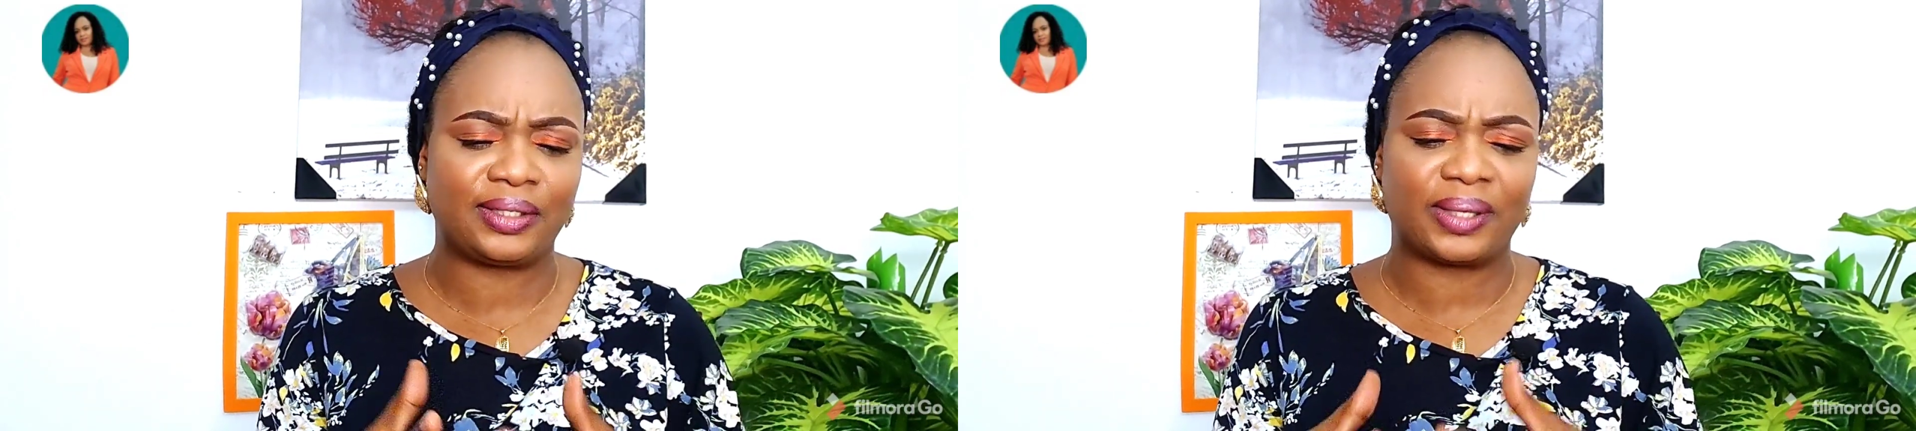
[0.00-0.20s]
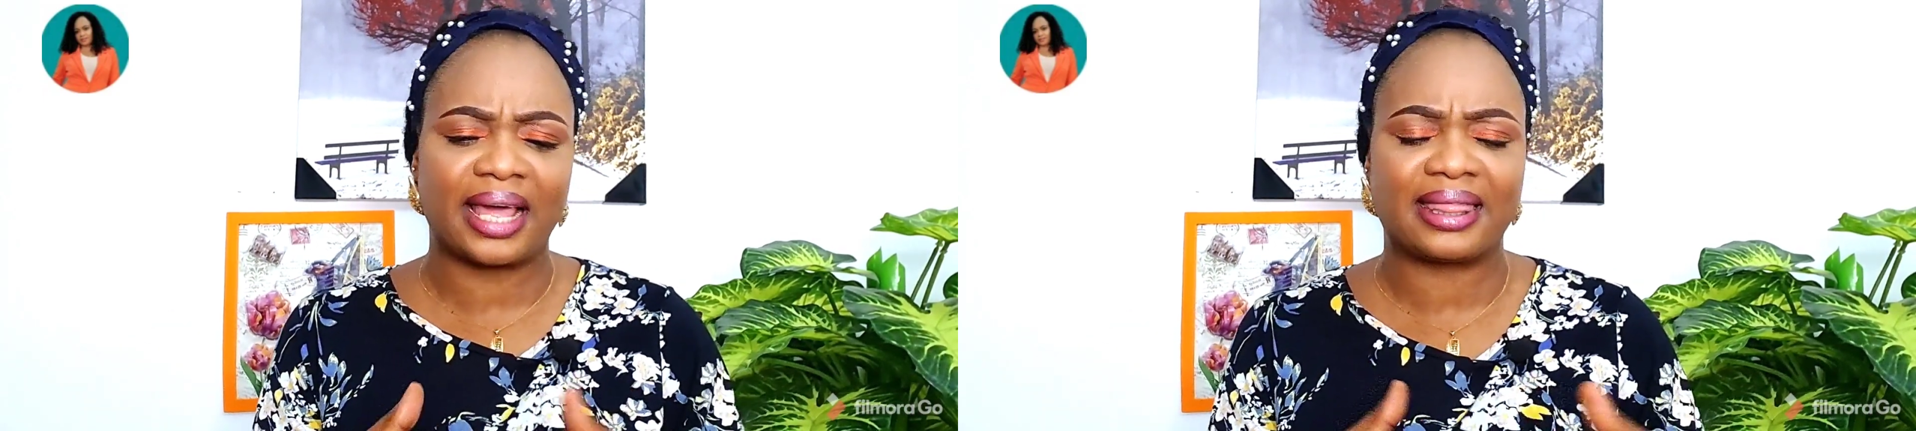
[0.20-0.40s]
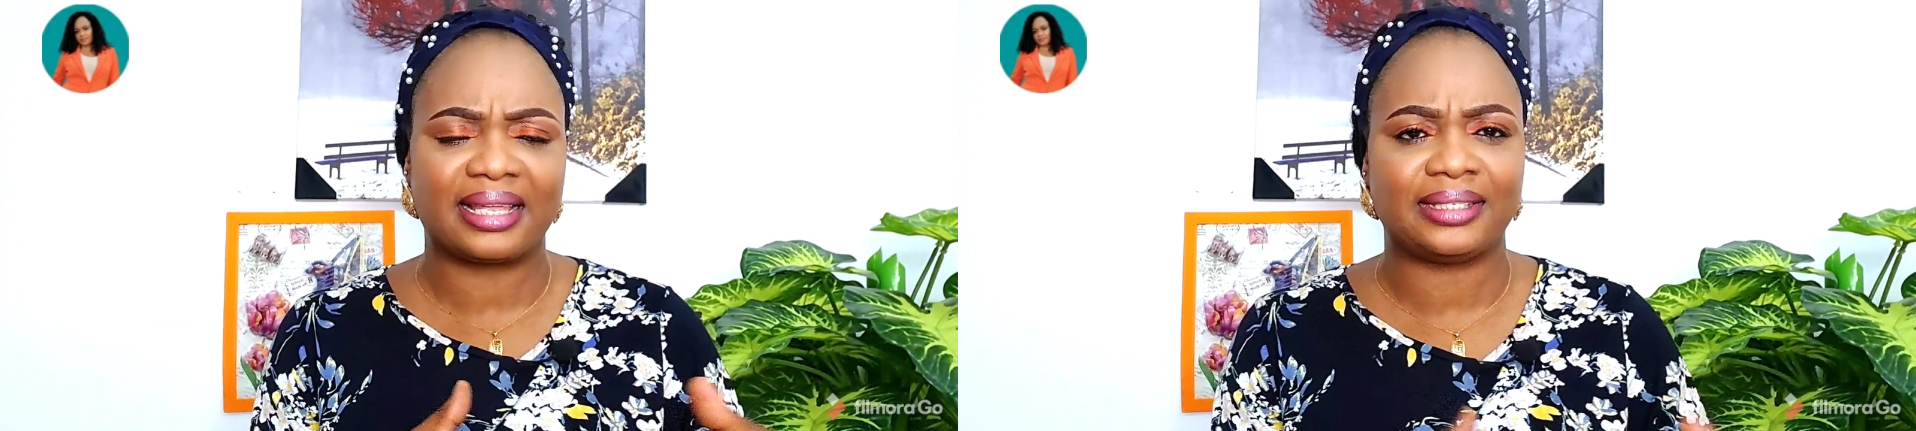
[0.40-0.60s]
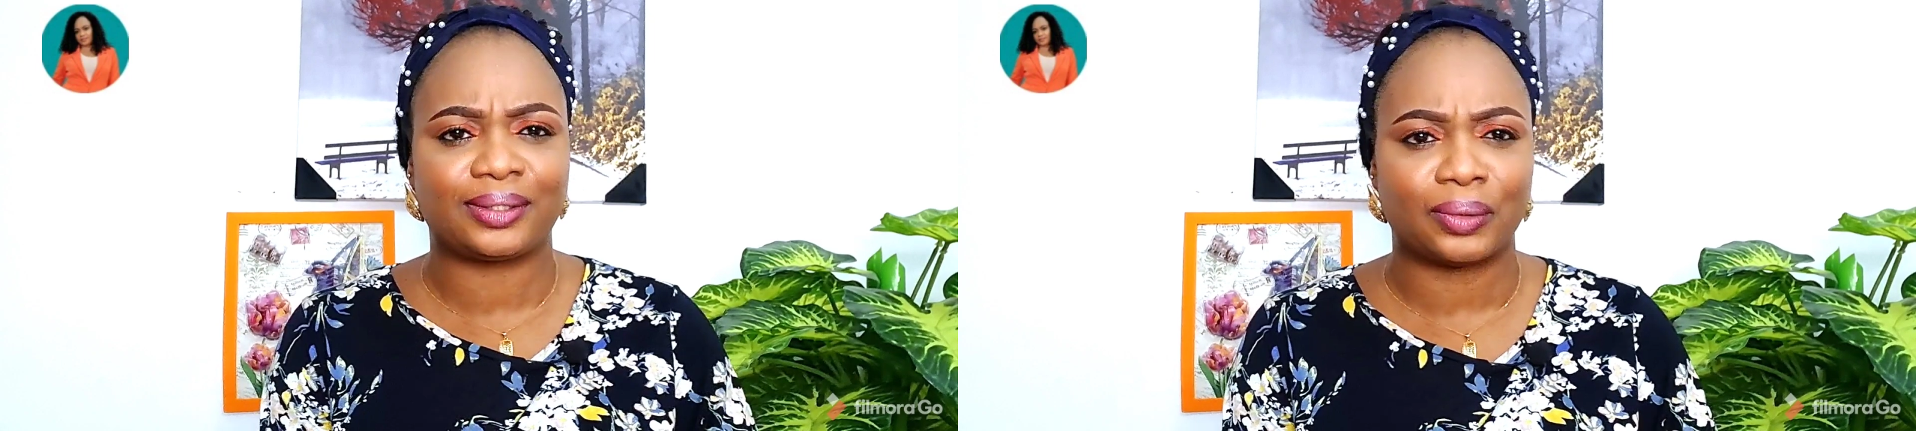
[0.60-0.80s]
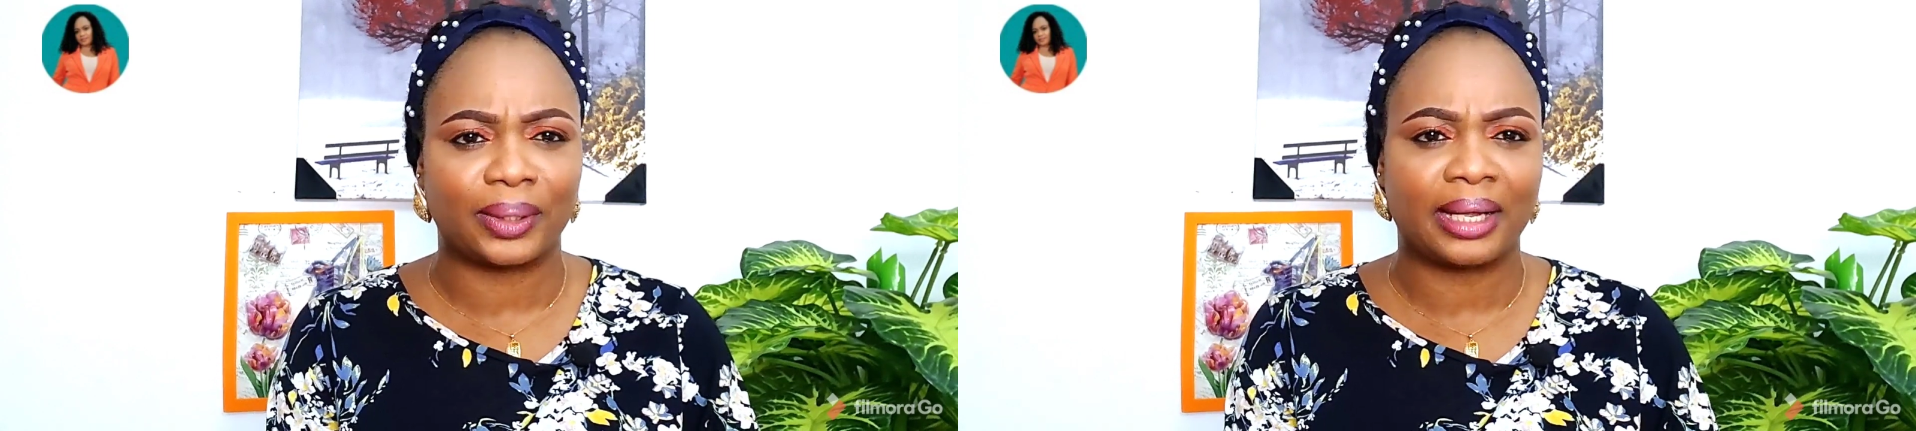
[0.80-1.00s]
to get things
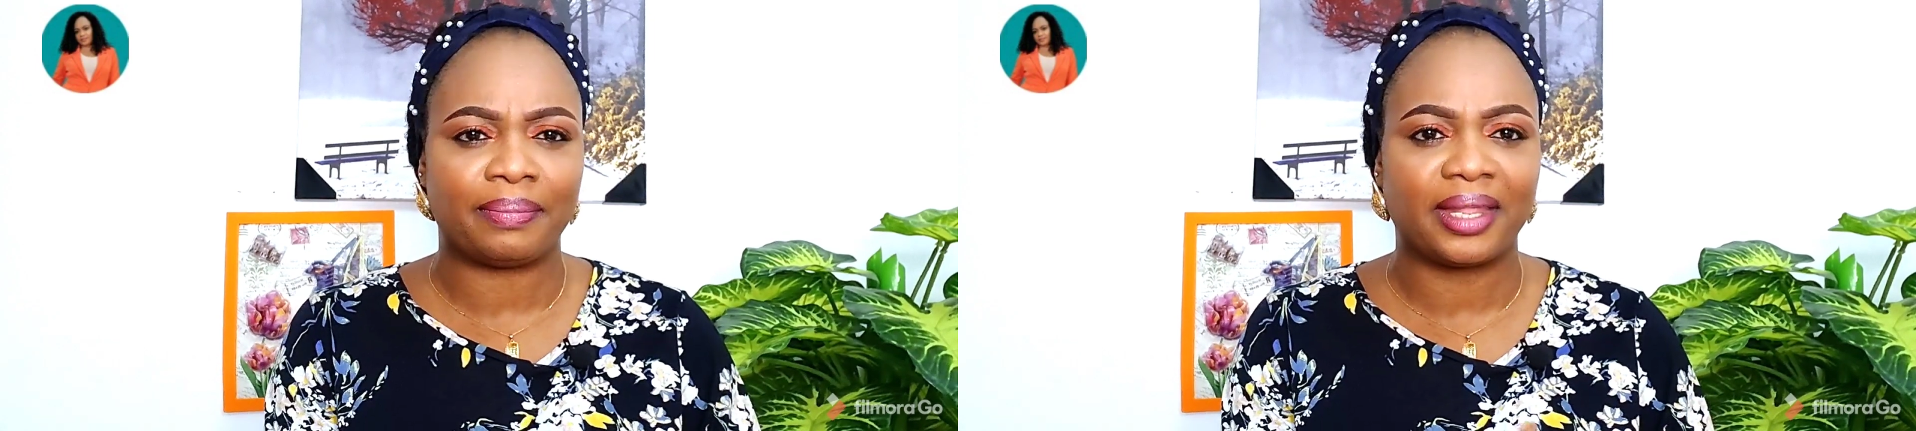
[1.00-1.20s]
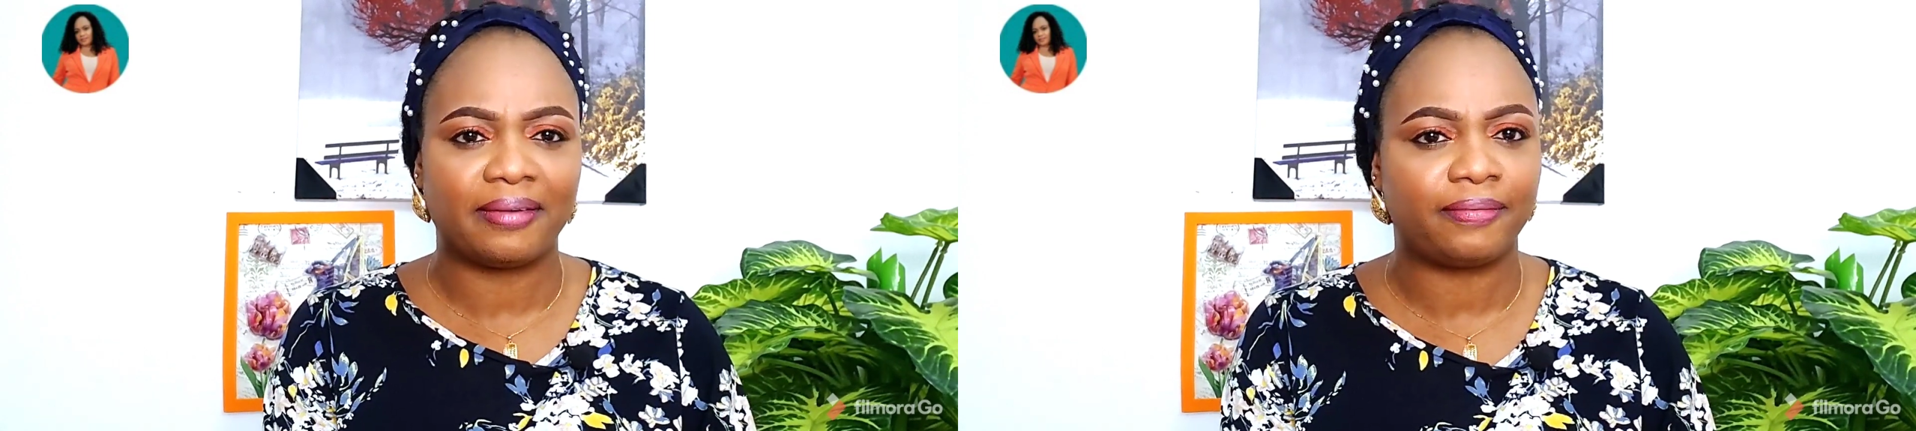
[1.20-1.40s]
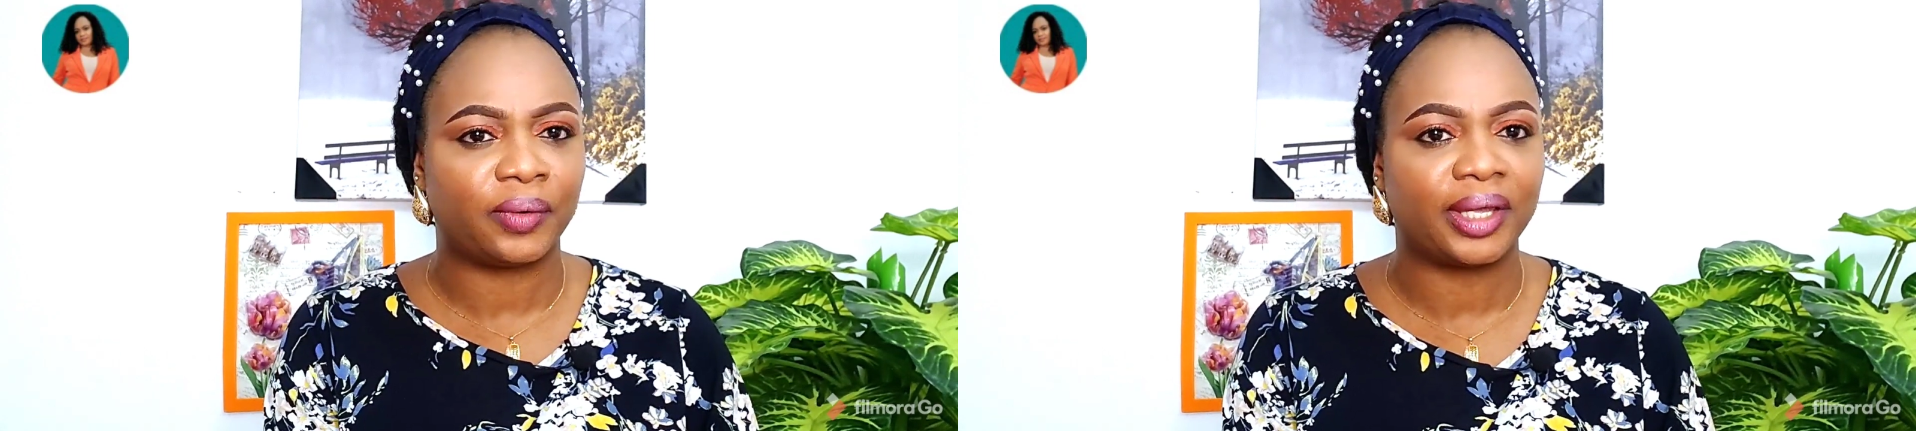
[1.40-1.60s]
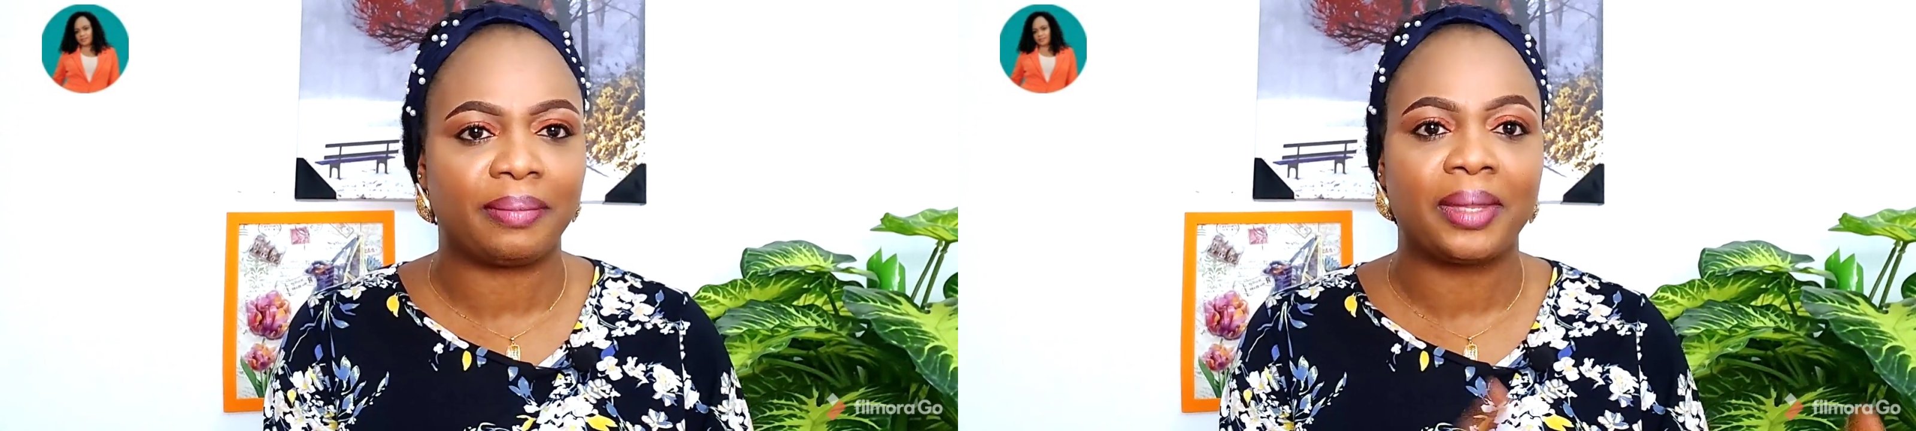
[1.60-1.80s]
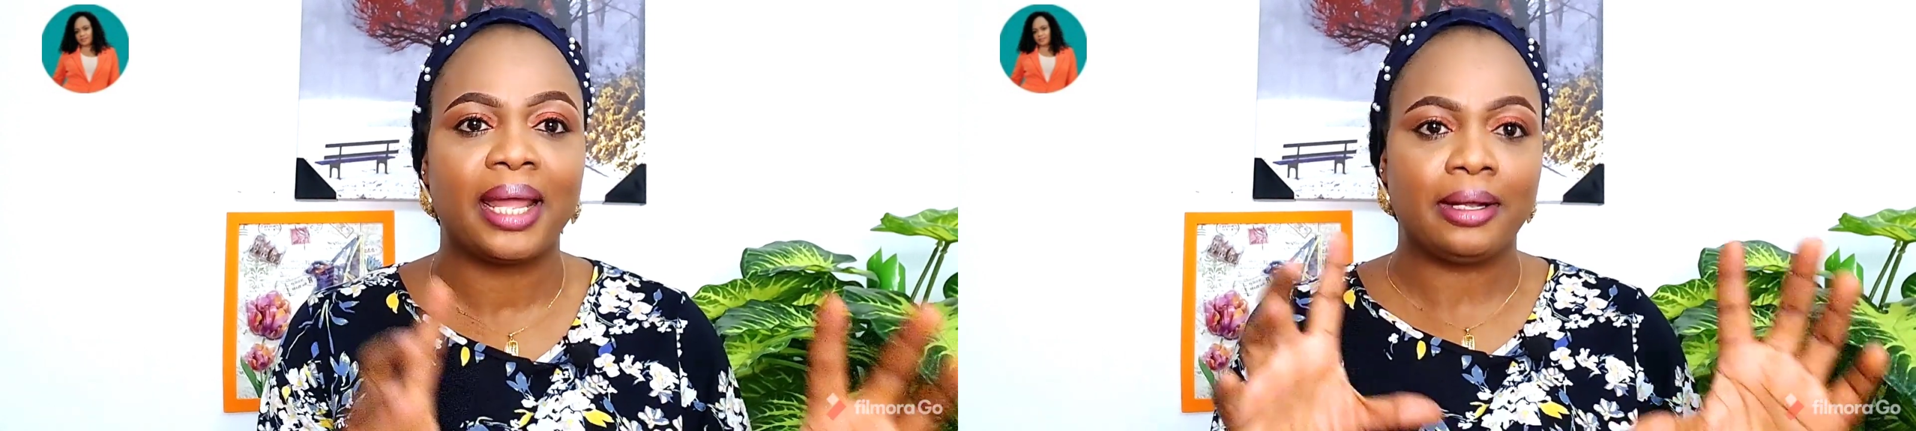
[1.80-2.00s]
done, I'm there for him.